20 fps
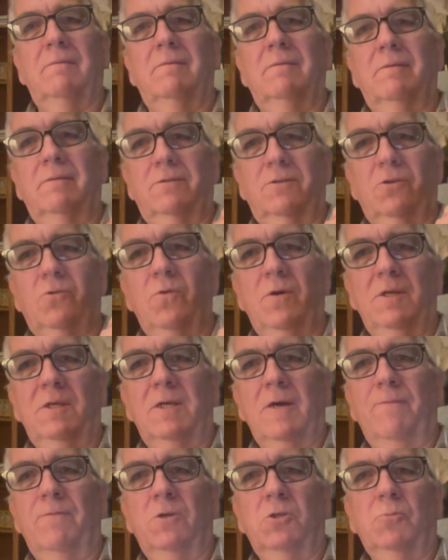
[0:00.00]
It's a great
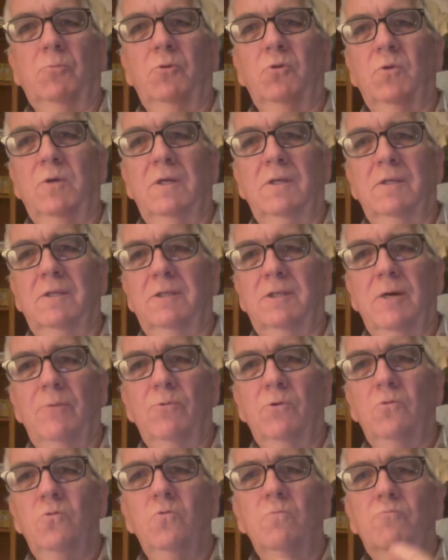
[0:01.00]
difference between
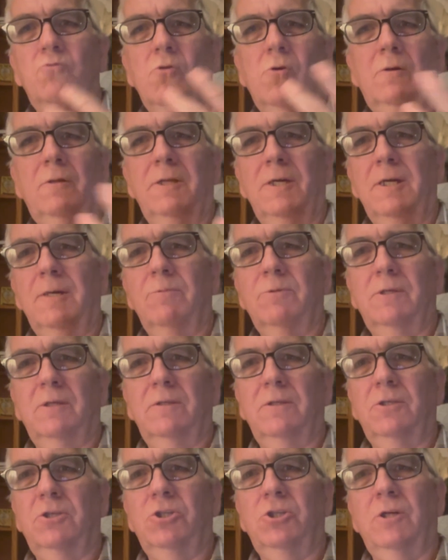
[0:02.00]
someone who proclaims that
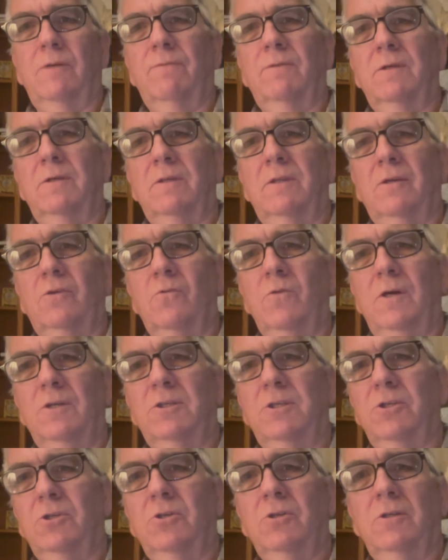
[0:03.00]
the shift, the
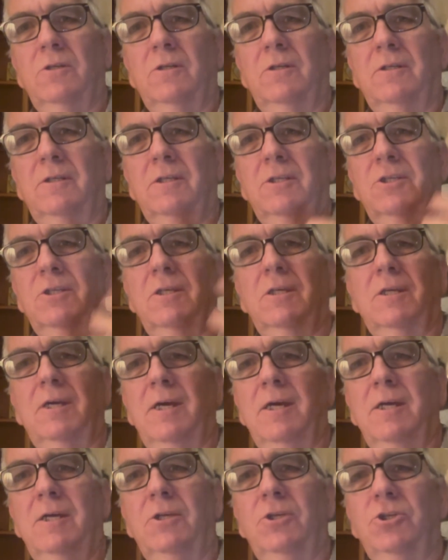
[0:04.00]
crust is going to
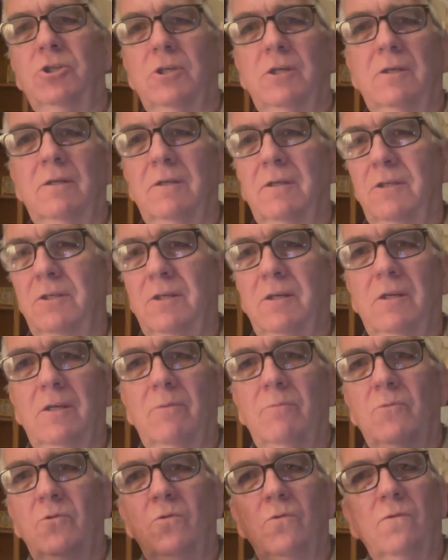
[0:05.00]
disengage and it's going to
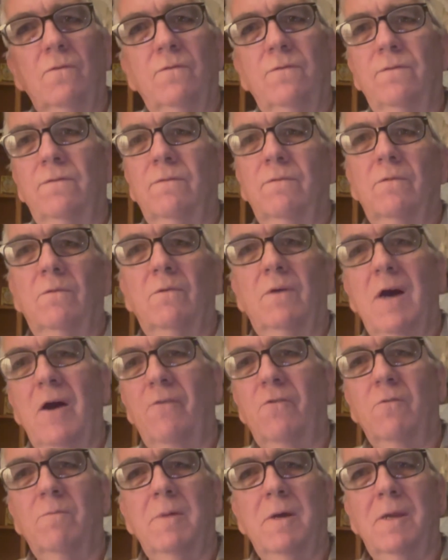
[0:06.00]
move
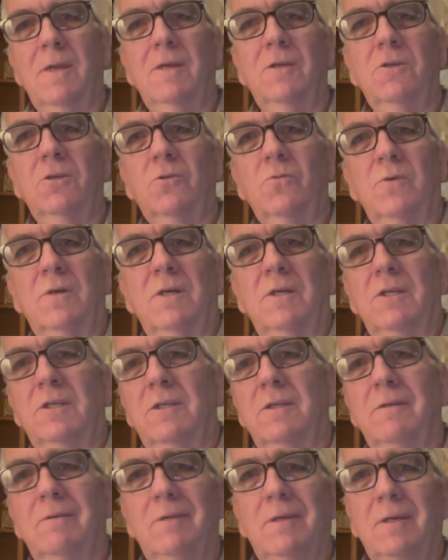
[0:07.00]
however many
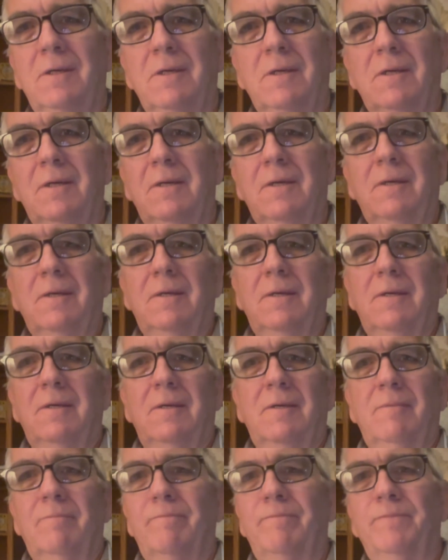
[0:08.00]
degrees and
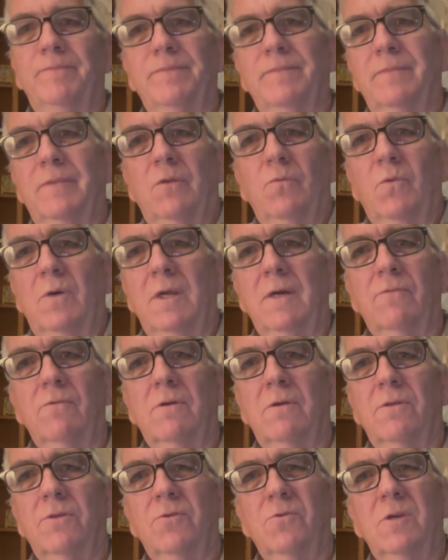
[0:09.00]

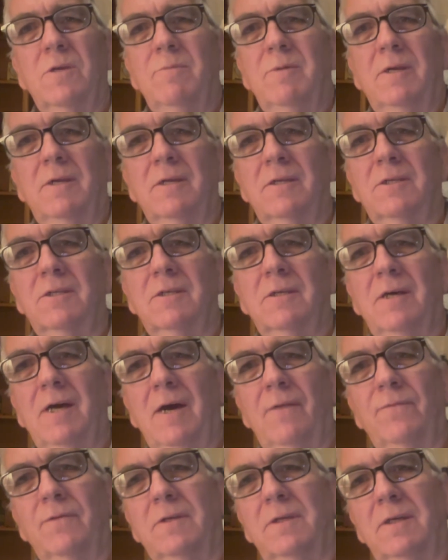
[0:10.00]
whatever, 30 minutes,
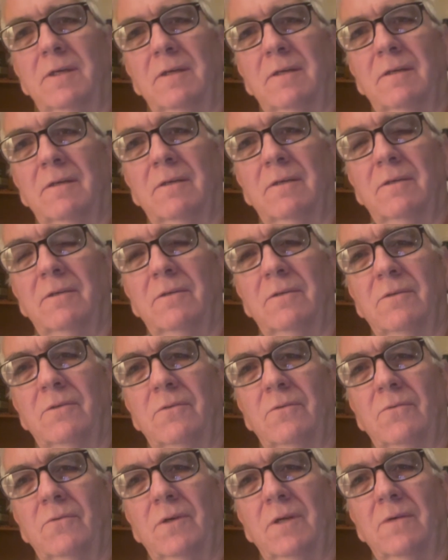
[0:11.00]
half a day,
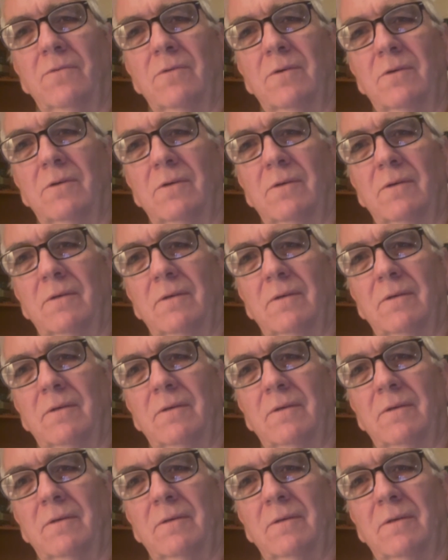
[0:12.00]
whatever.
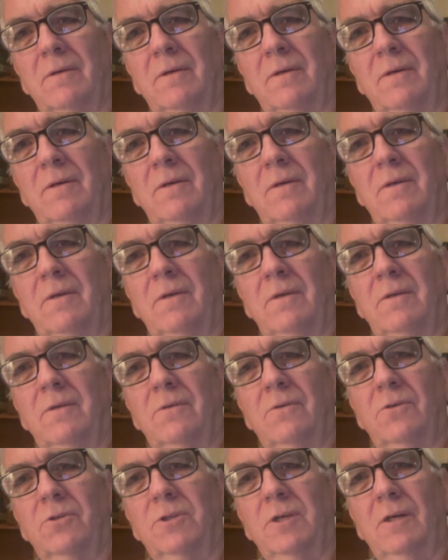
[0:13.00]

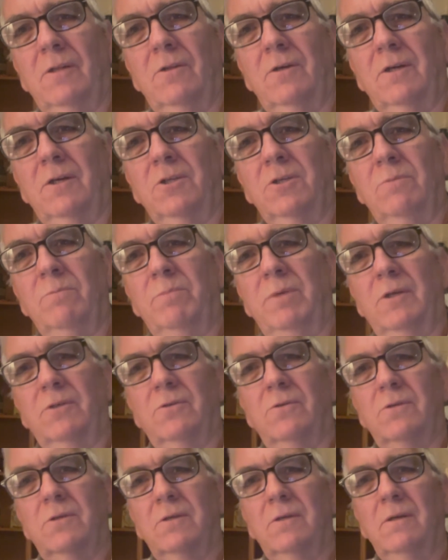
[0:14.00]
So let's take a look at some
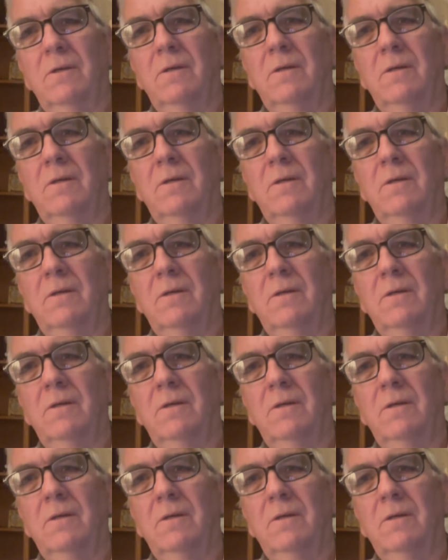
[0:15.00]
pictures.